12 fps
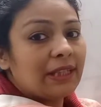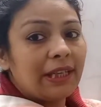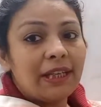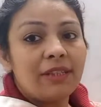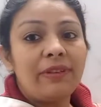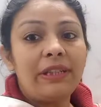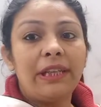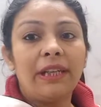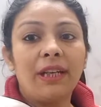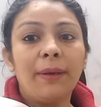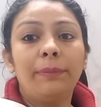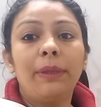case, we
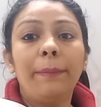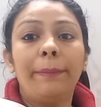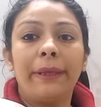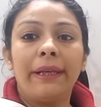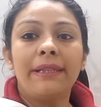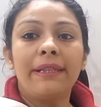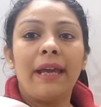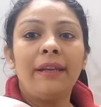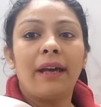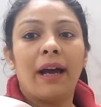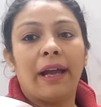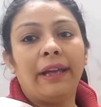take up the base and
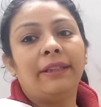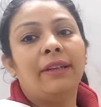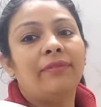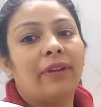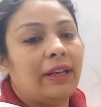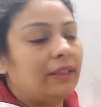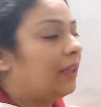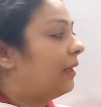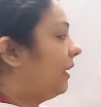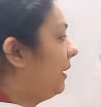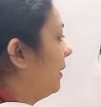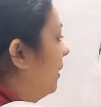height and find the
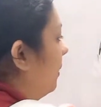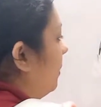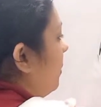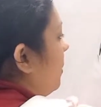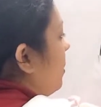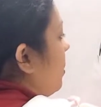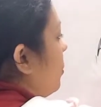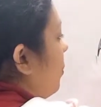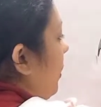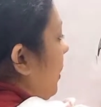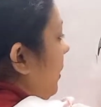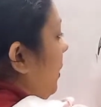area. So
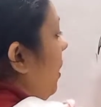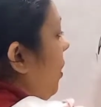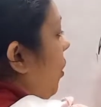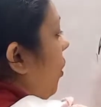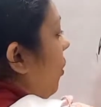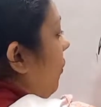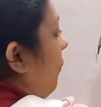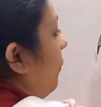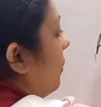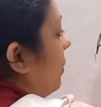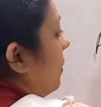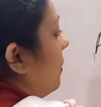area of
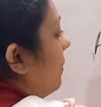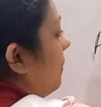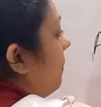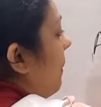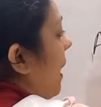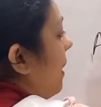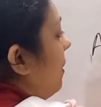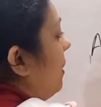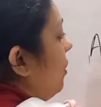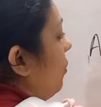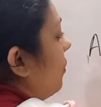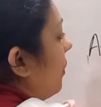
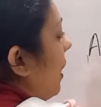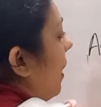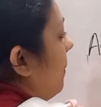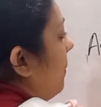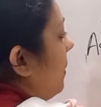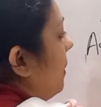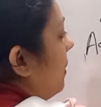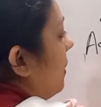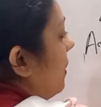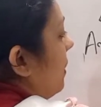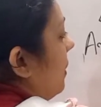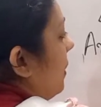parallelogram
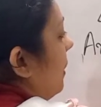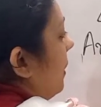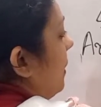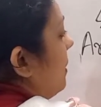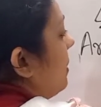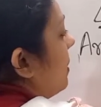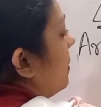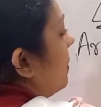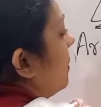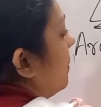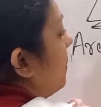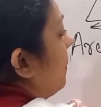is
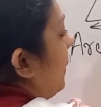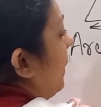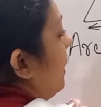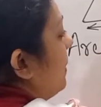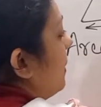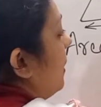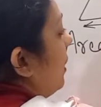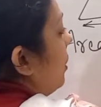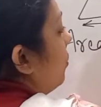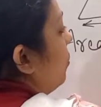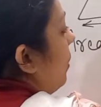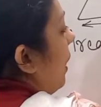base
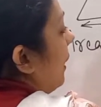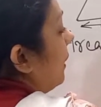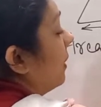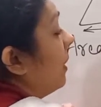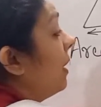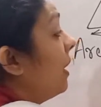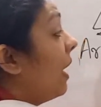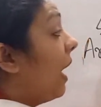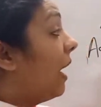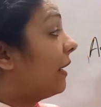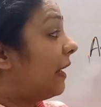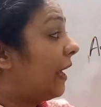into height.
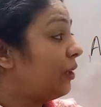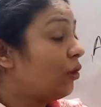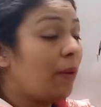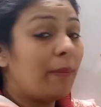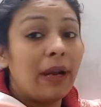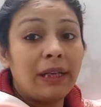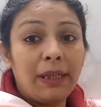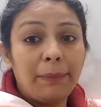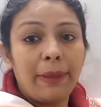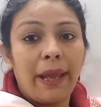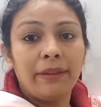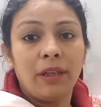Again, you are
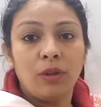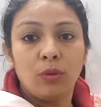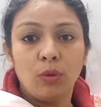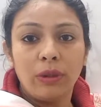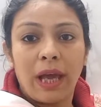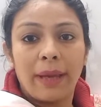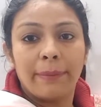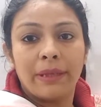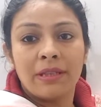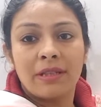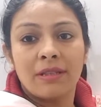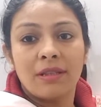multiplying the two
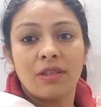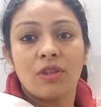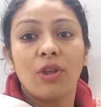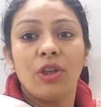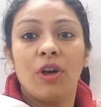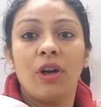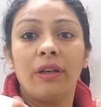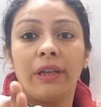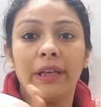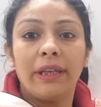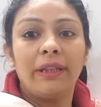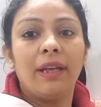dimensions, so your
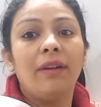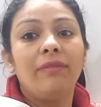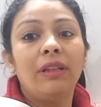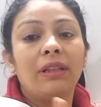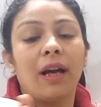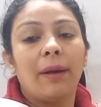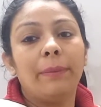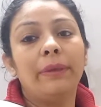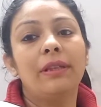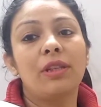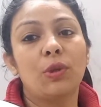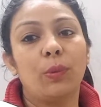area will come
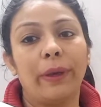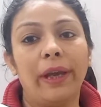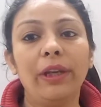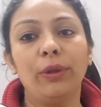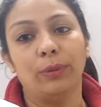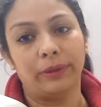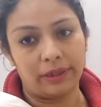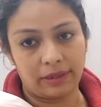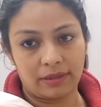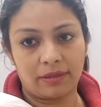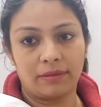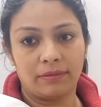in square units.